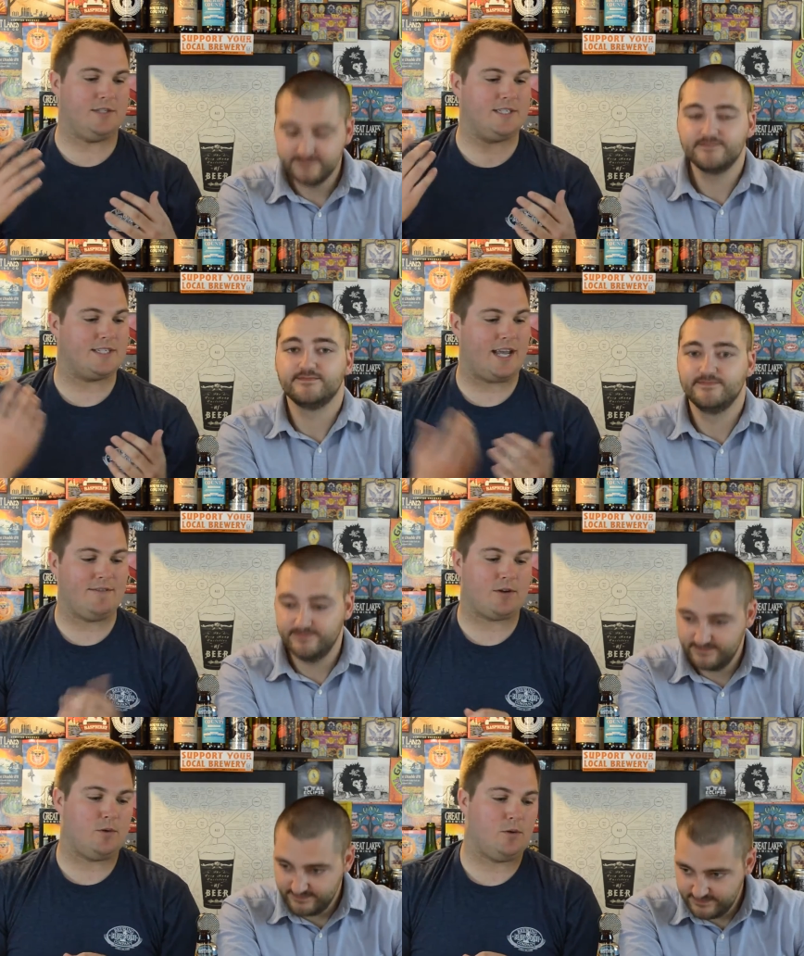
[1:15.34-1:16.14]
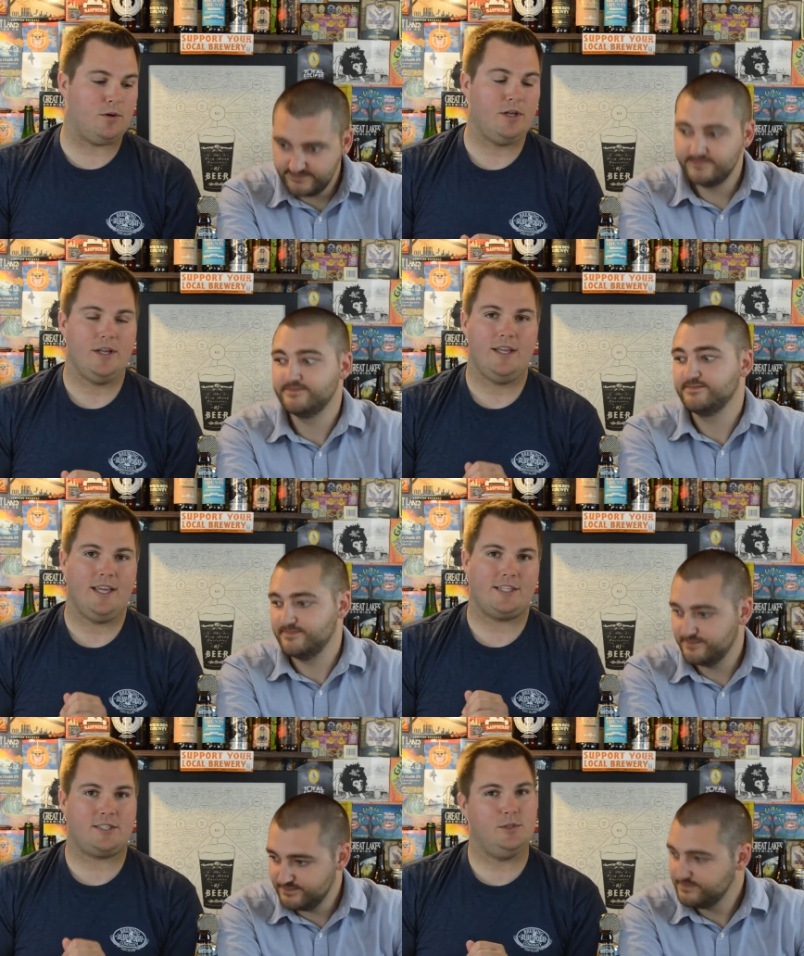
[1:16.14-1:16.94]
Speaker 1: this is kind of a cool
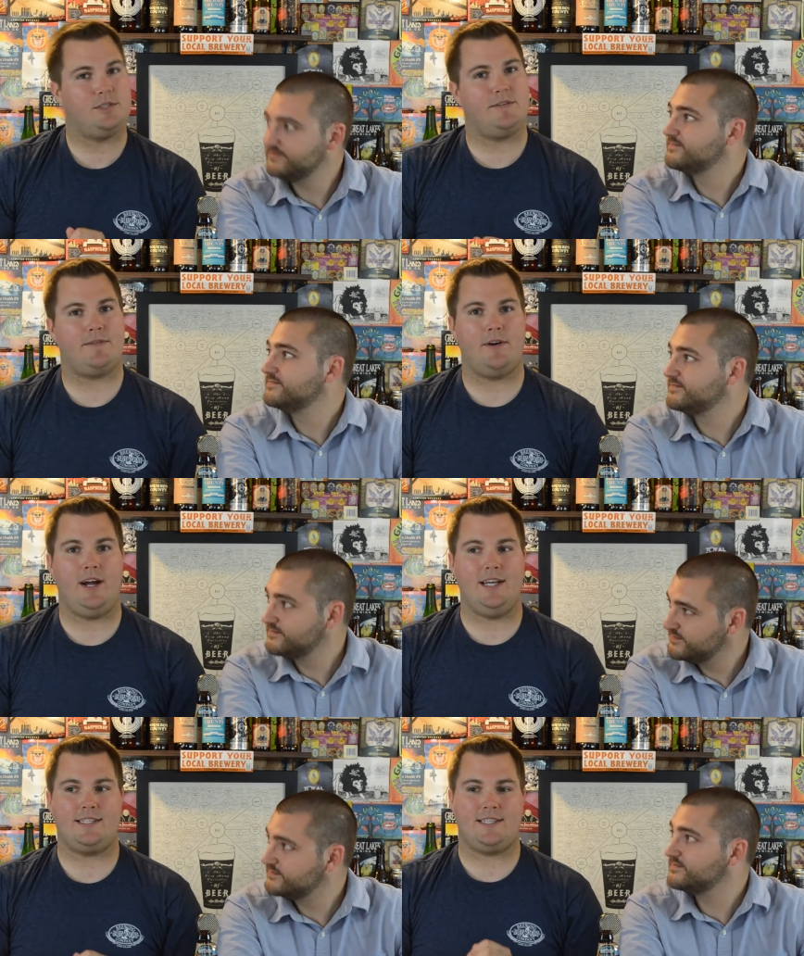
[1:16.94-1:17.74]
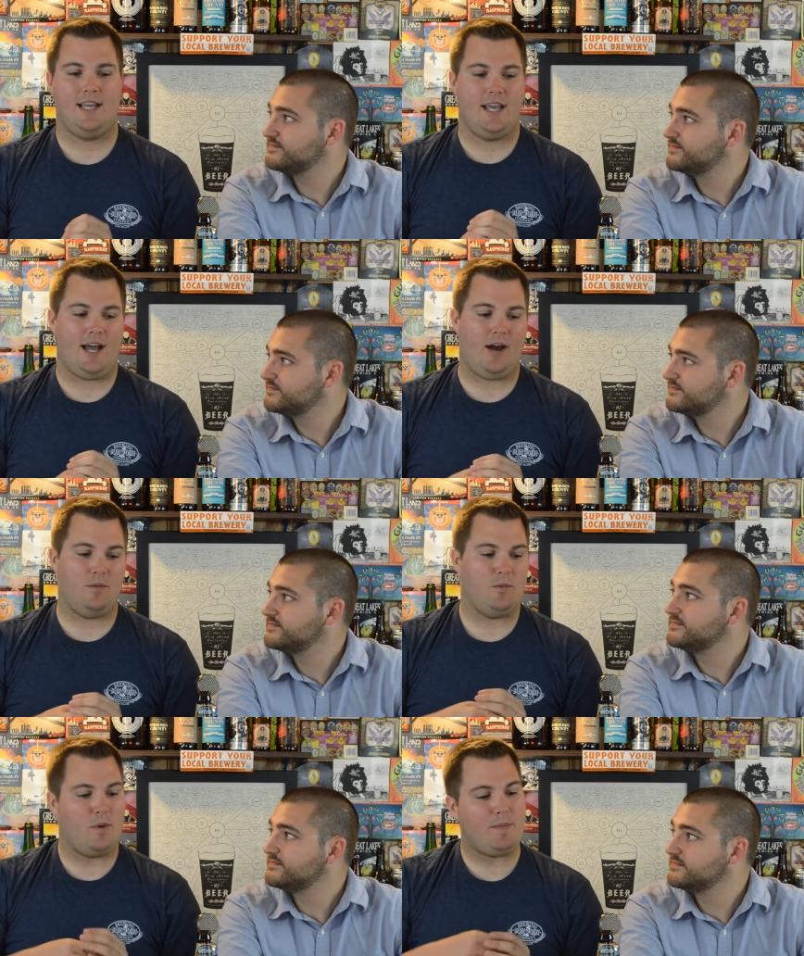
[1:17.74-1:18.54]
exclusive for us.
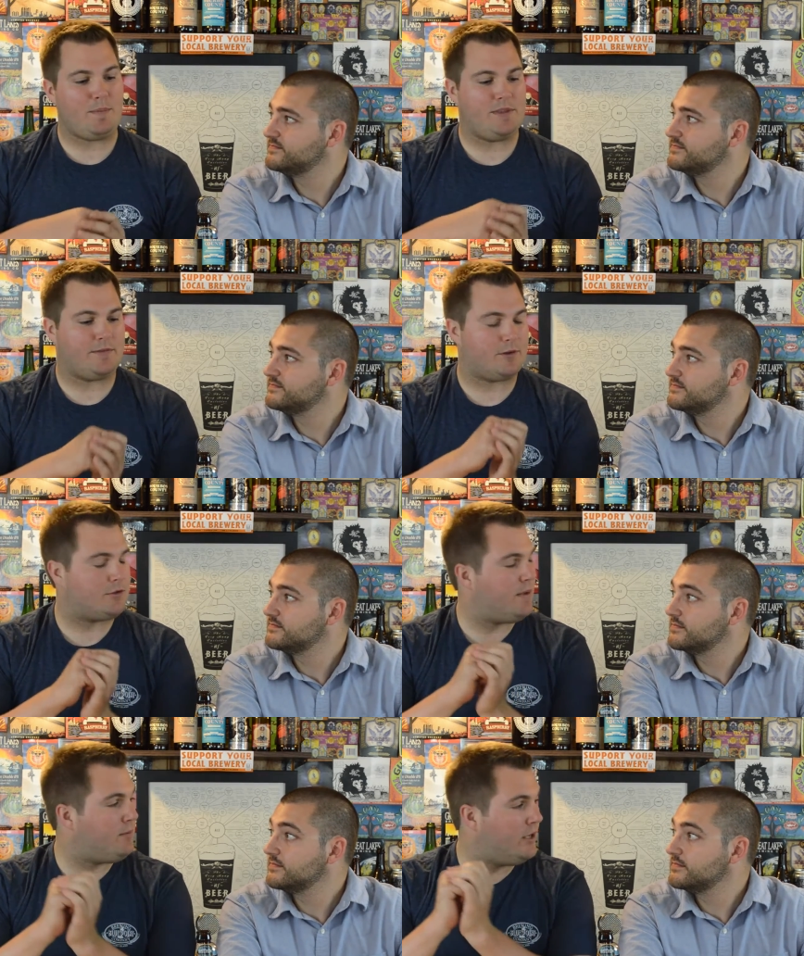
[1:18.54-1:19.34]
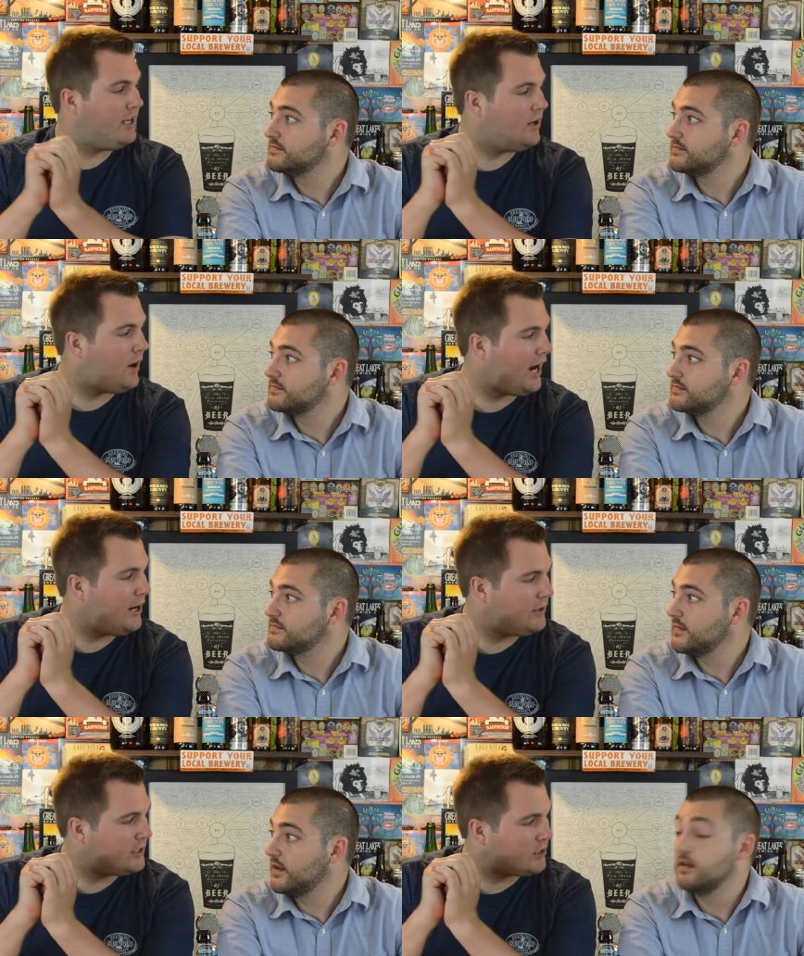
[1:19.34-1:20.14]
Uh, we might be the first people in
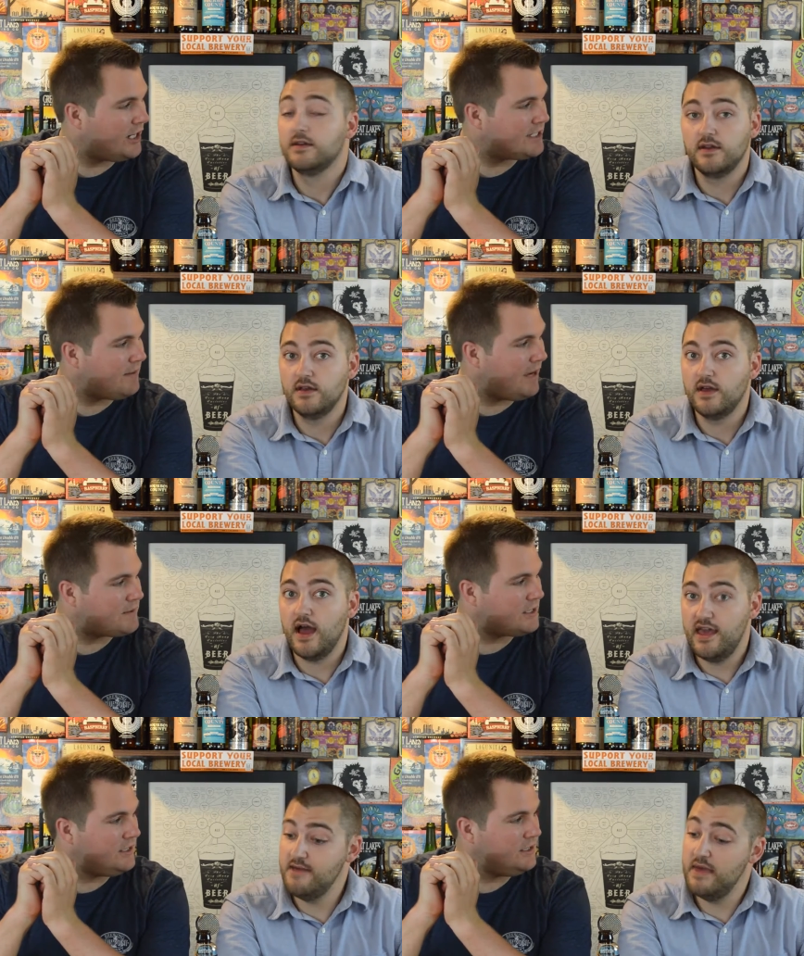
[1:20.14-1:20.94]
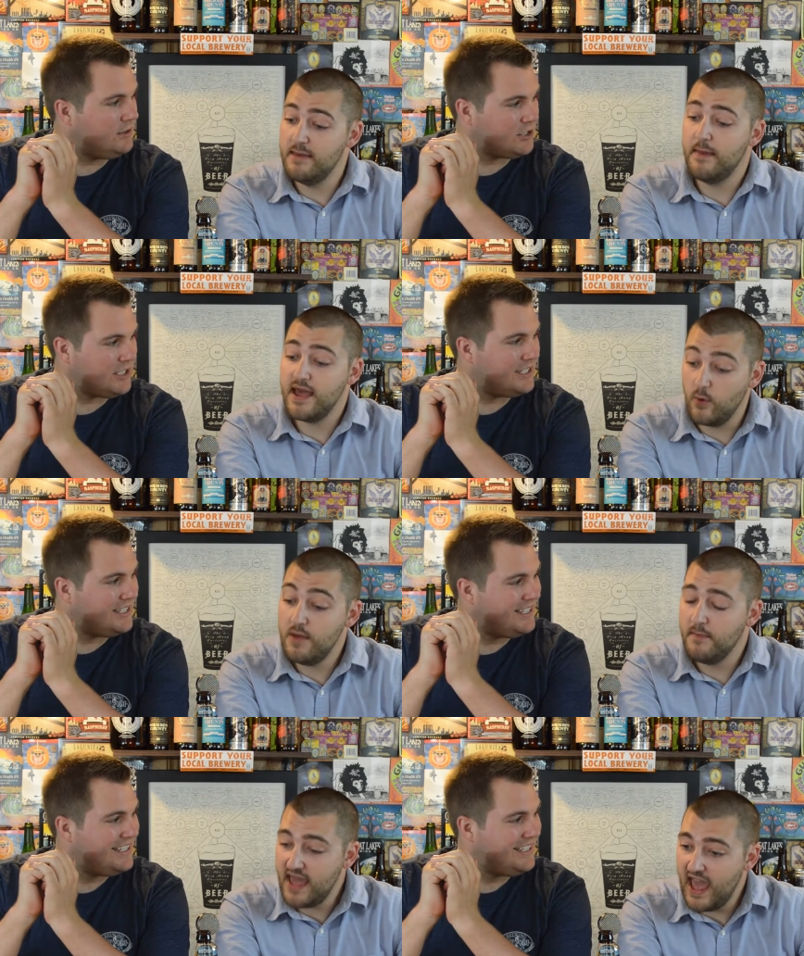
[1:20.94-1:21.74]
Ohio to try some Hoptical it, Illusion. It might,
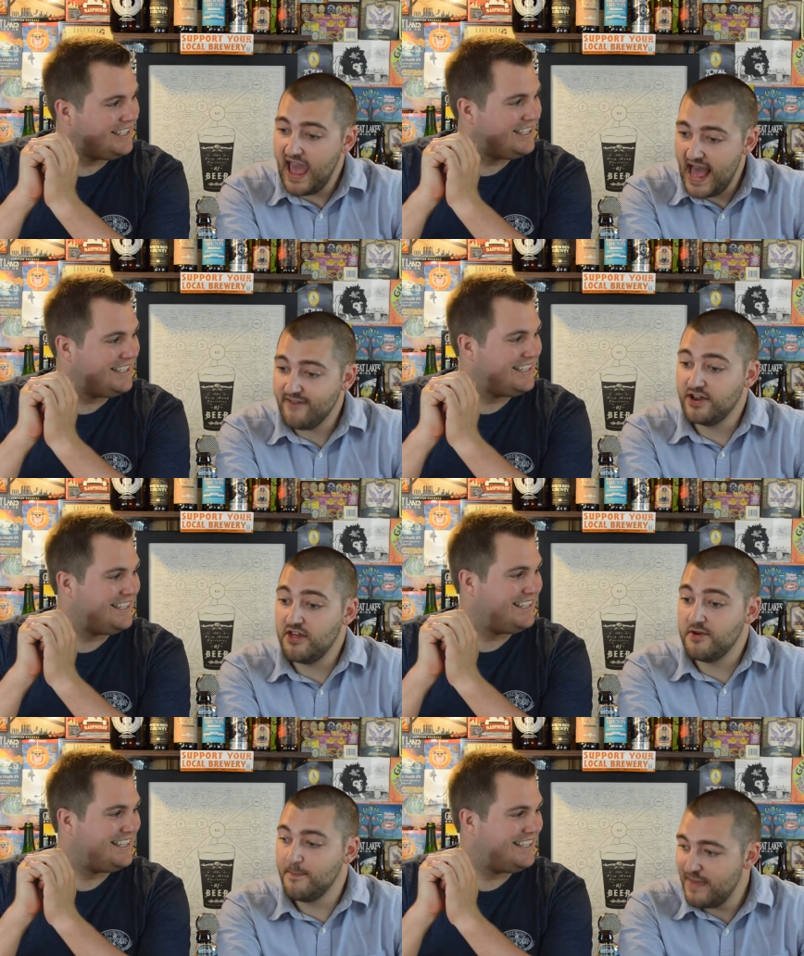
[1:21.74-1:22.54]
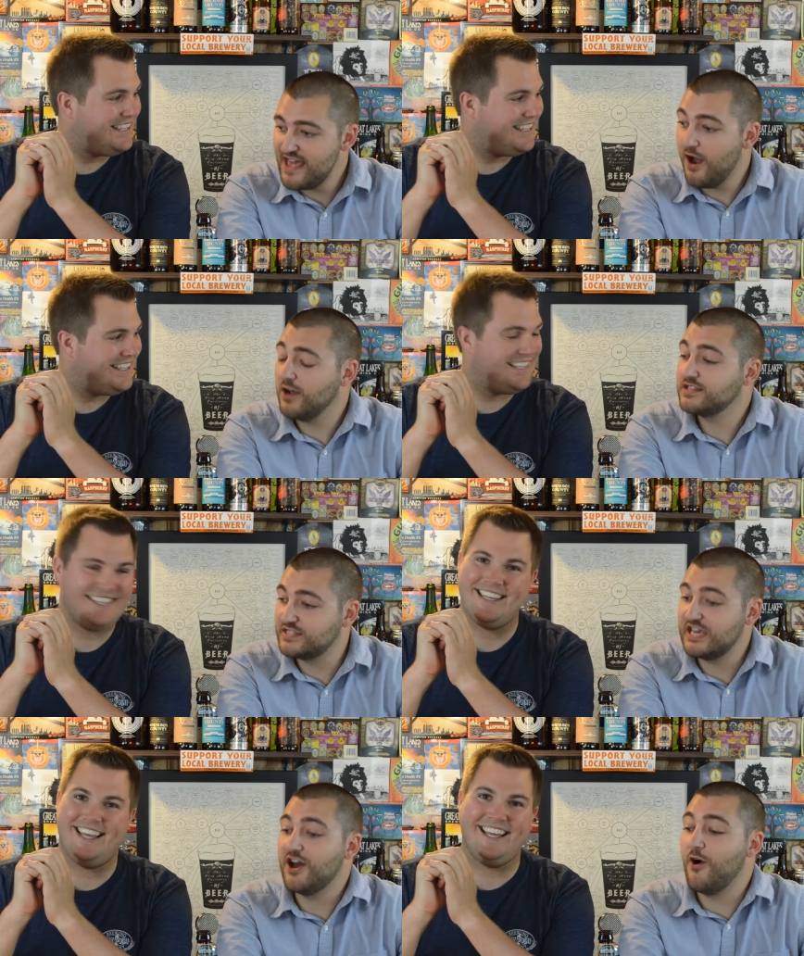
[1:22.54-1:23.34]
Speaker 2: we might have another
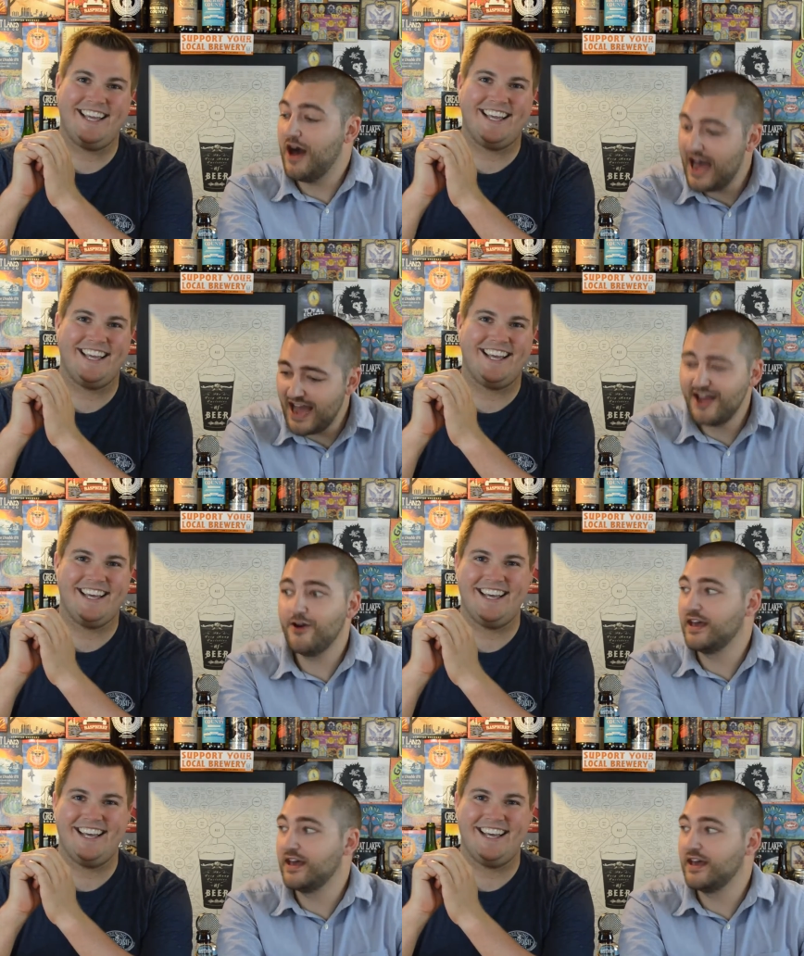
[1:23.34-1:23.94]
BRC Ohio